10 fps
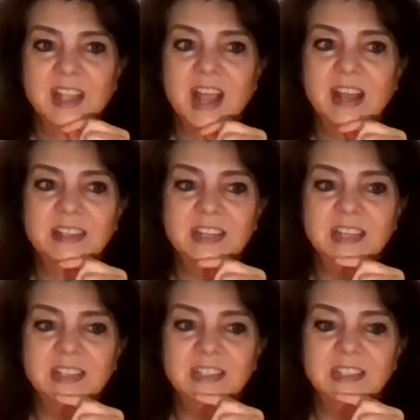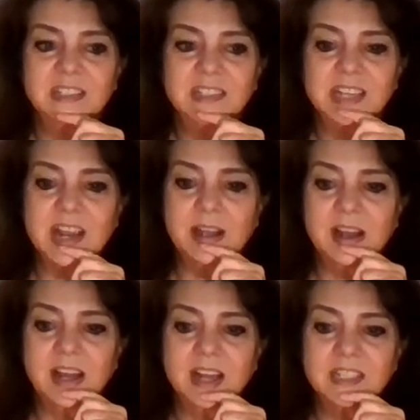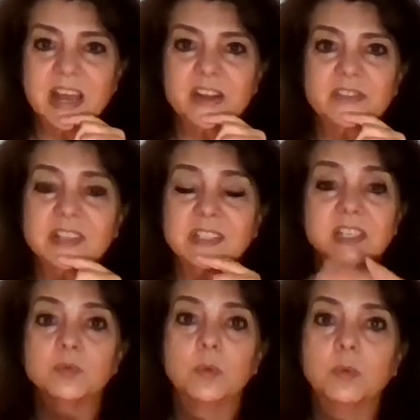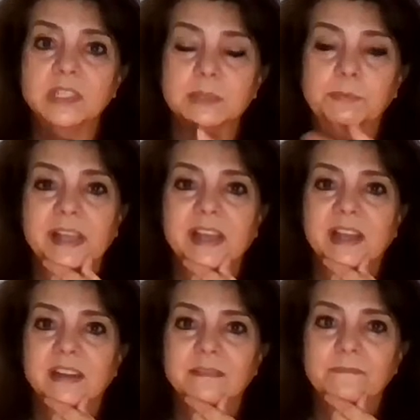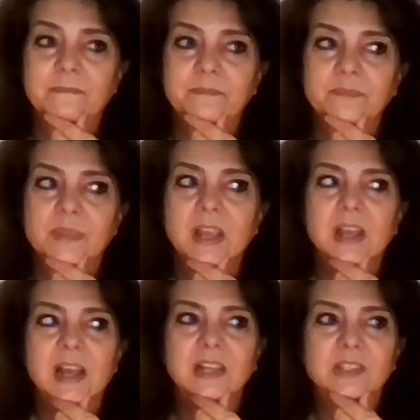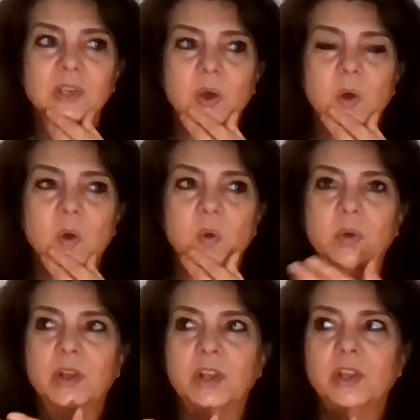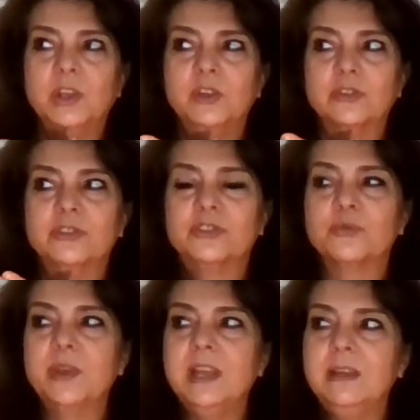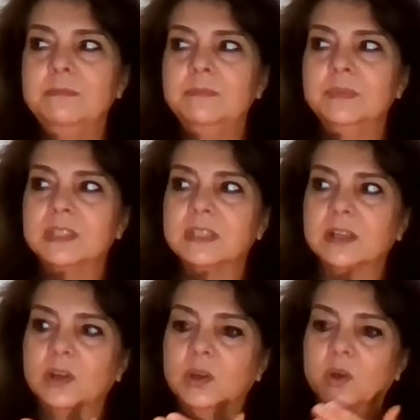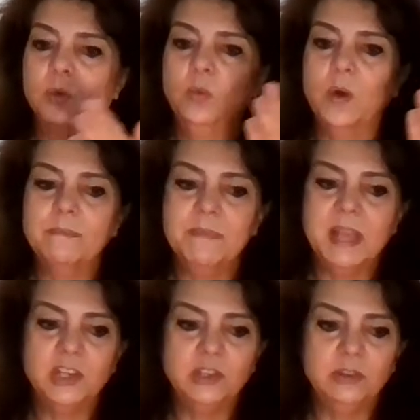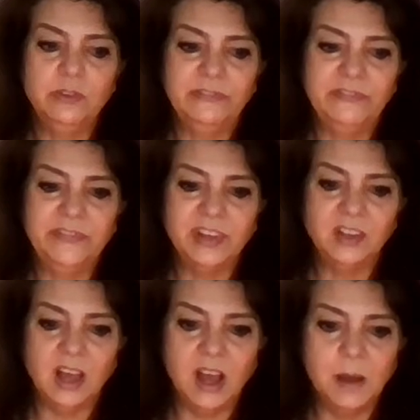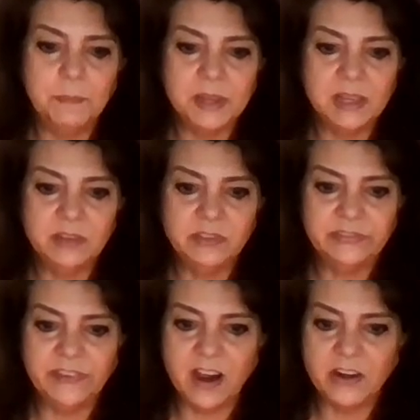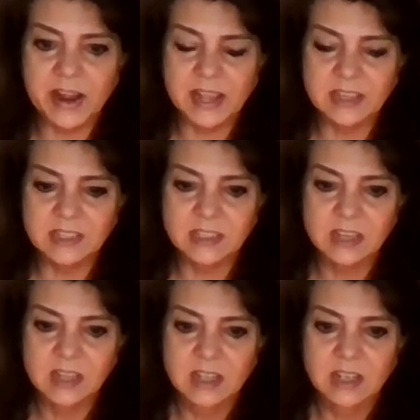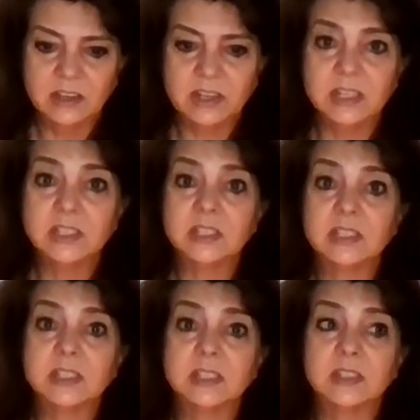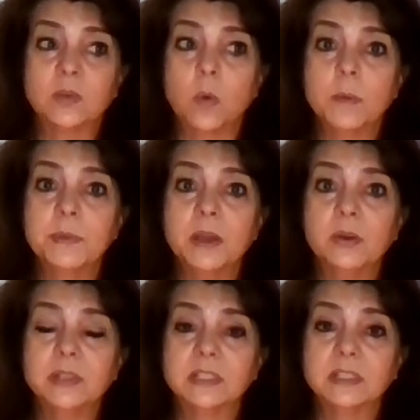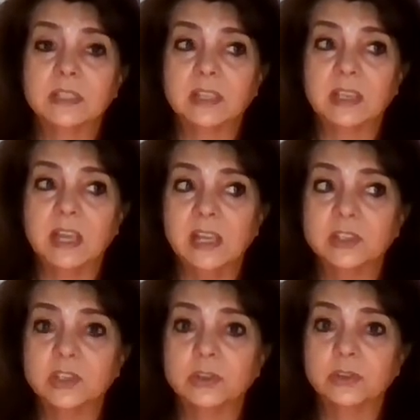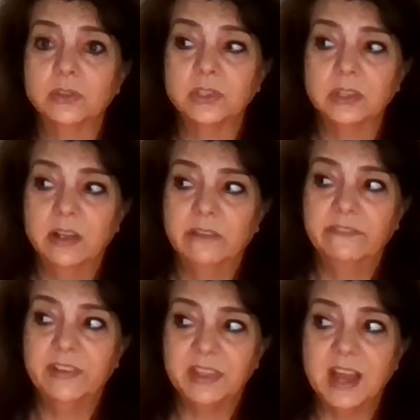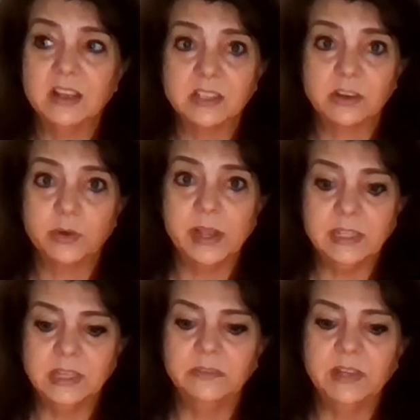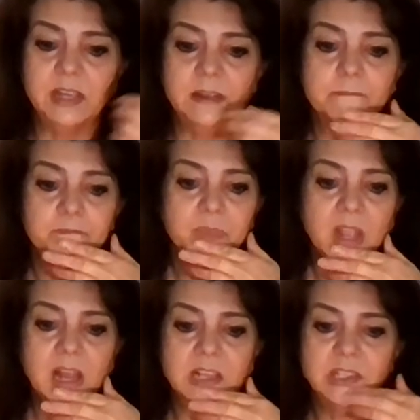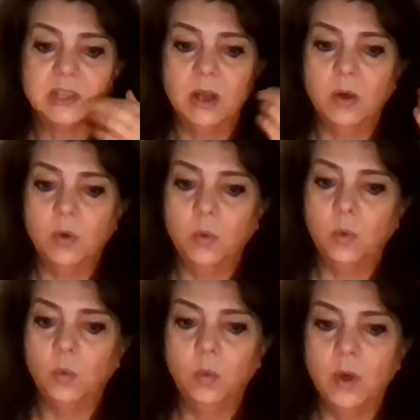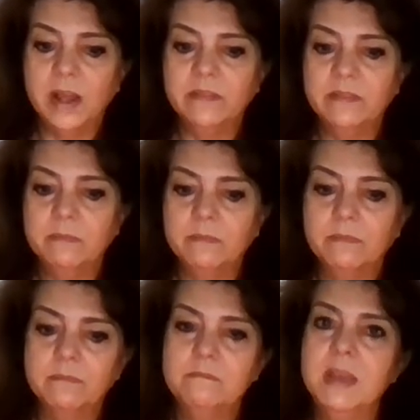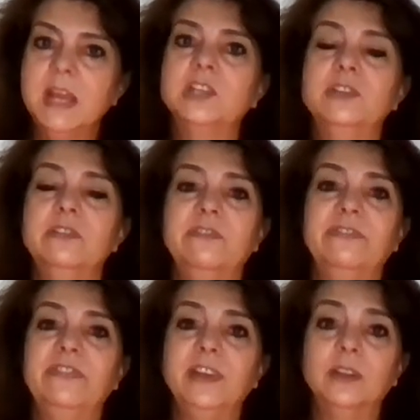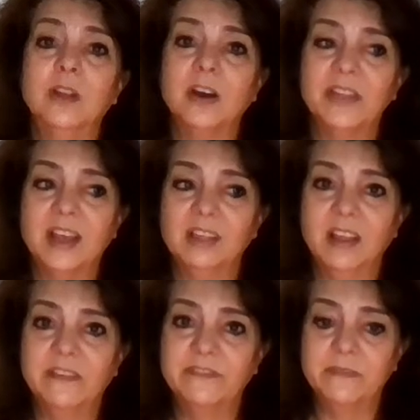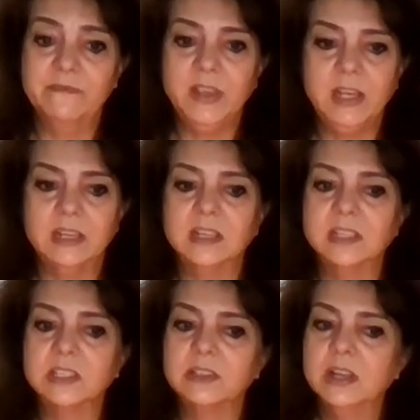And then Saturn that says, well, what's the plan? And so your dreams, what makes you fill up in far as, because Scorpio is Cancer's 5th house of creativity. And so what makes you feel all that love from Venus